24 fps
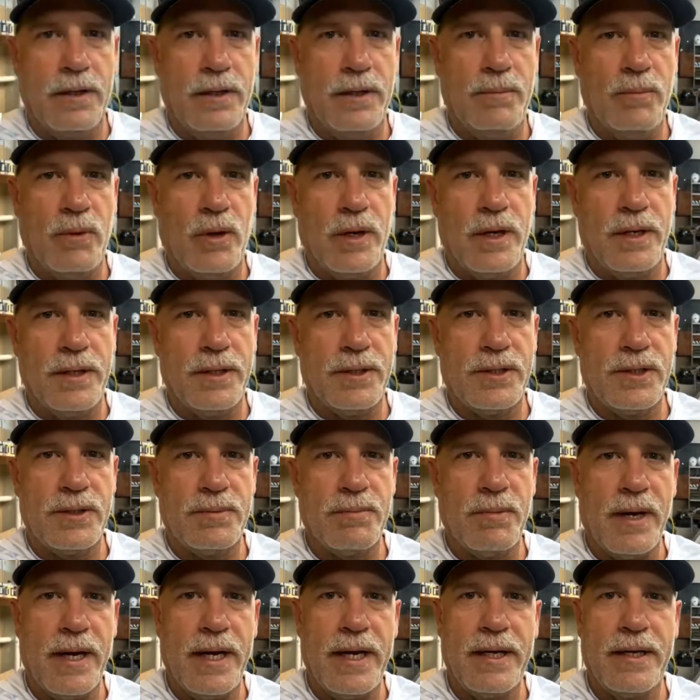Good morning, this
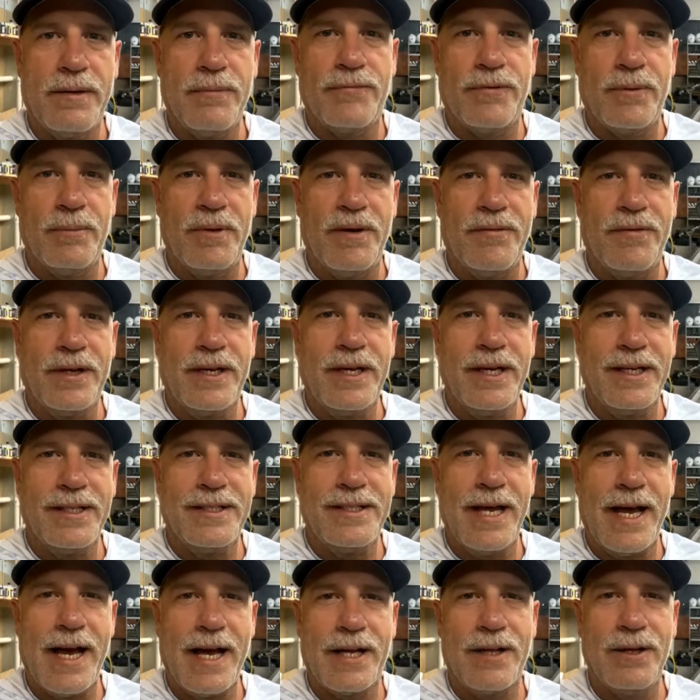is Mike from River
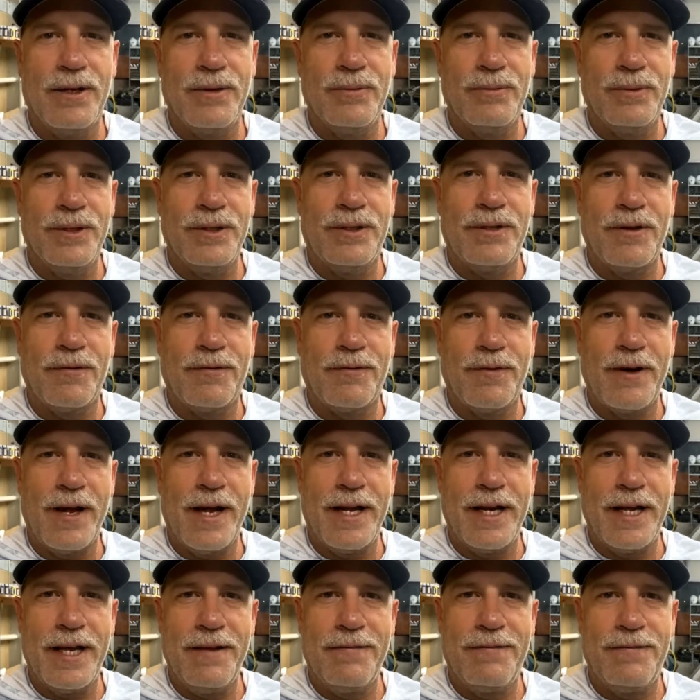King Tackle with your
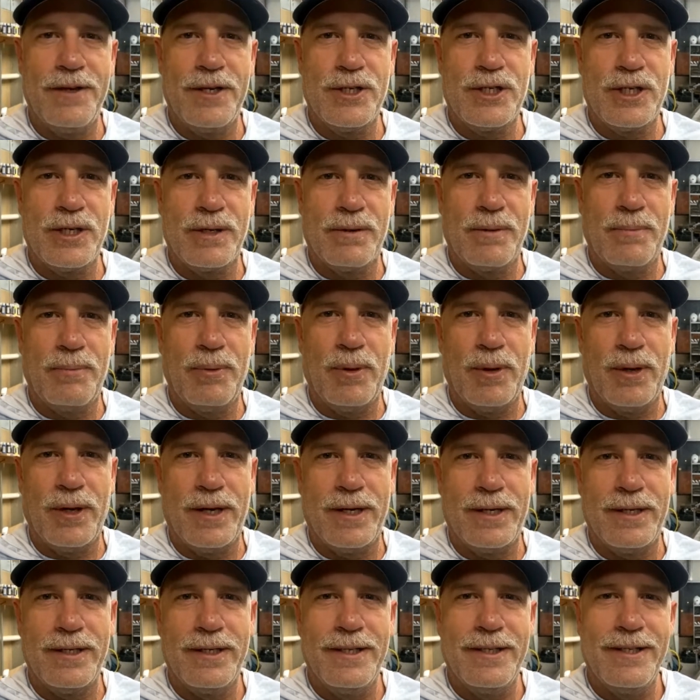Friday fishing
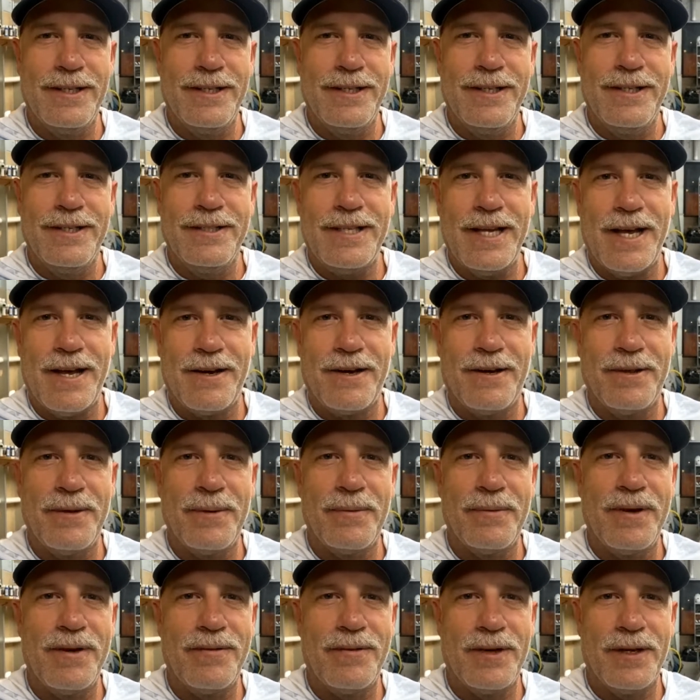report. Down on
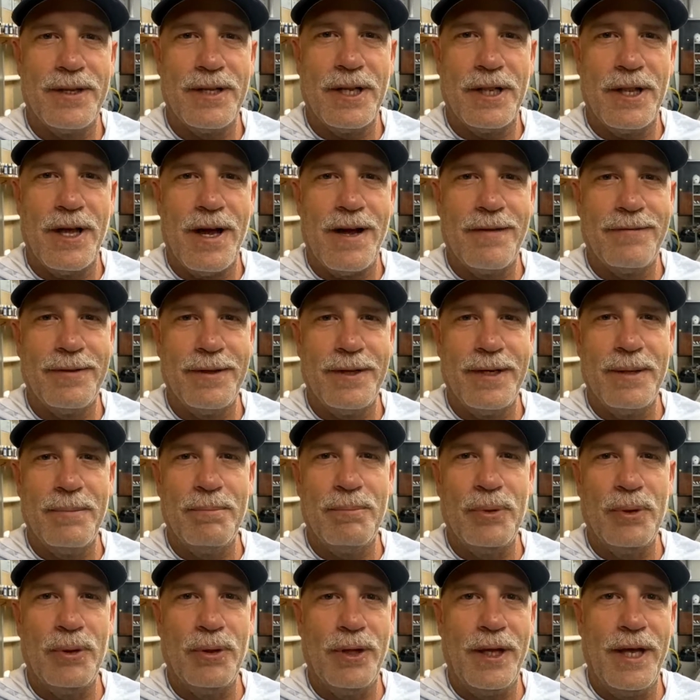the river in the Laughlin
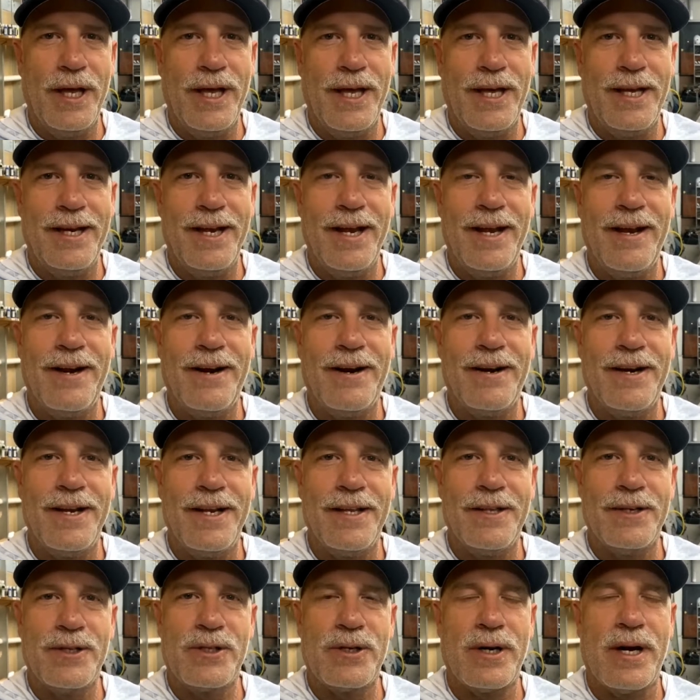and Bullhead
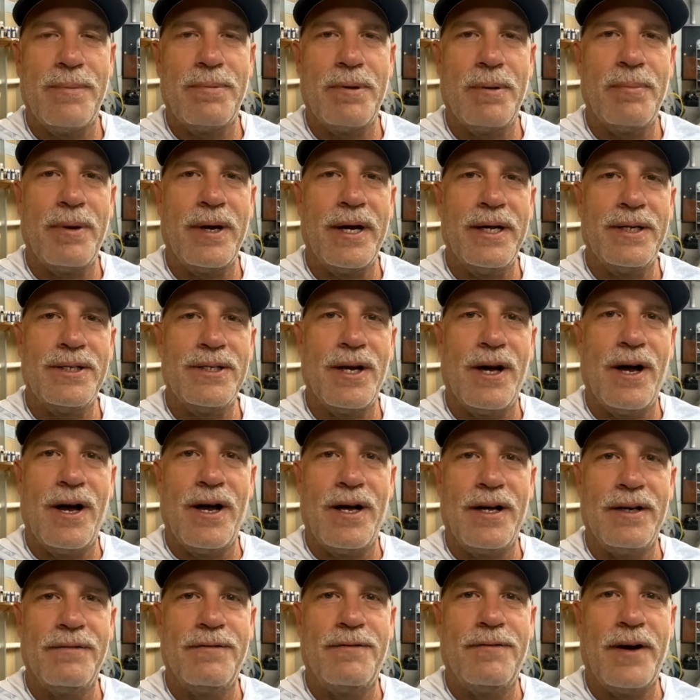area, the striper bite's
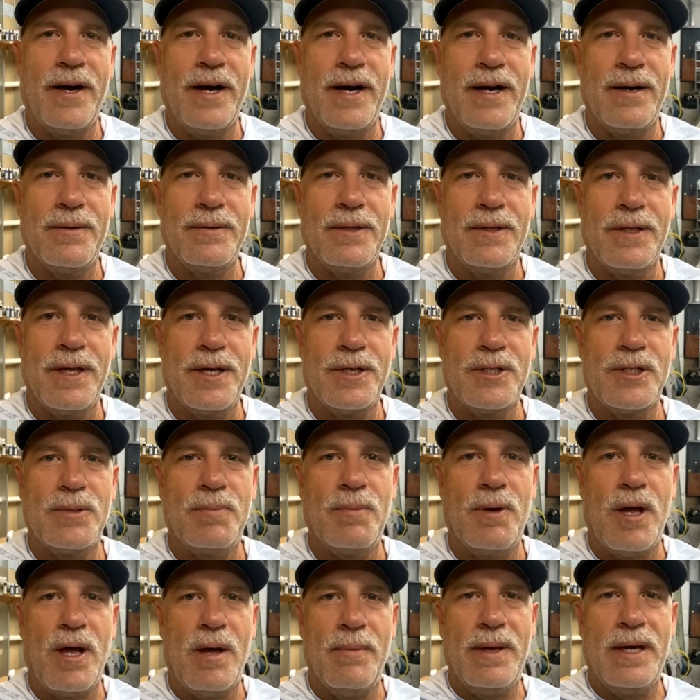on fire with a lot of
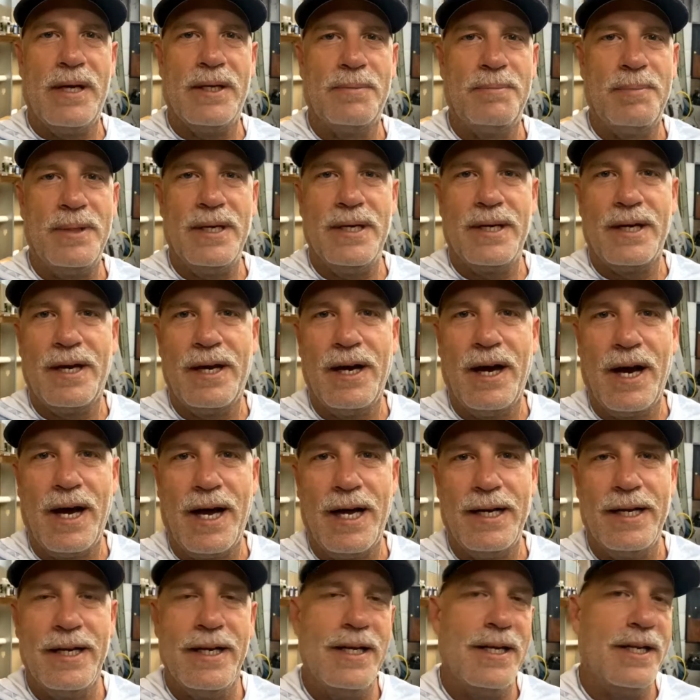smallmouth being
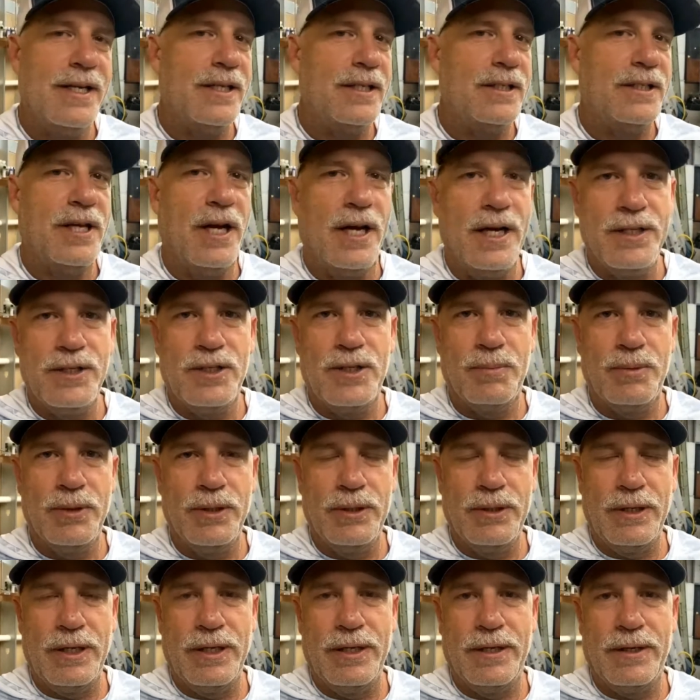caught, tons of
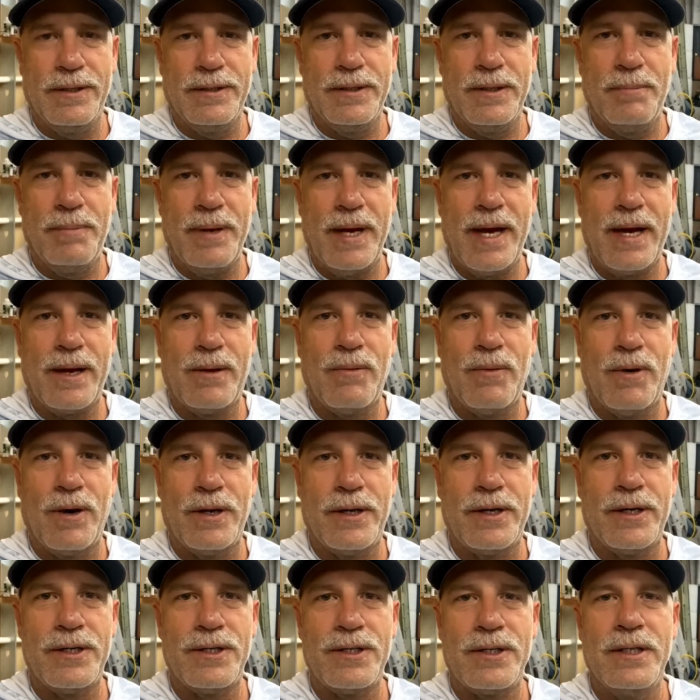bluegill in the
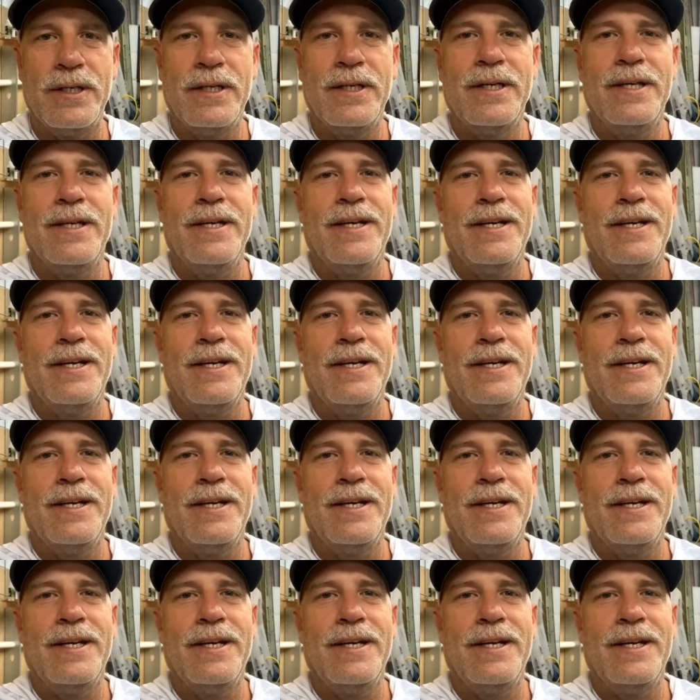backwaters.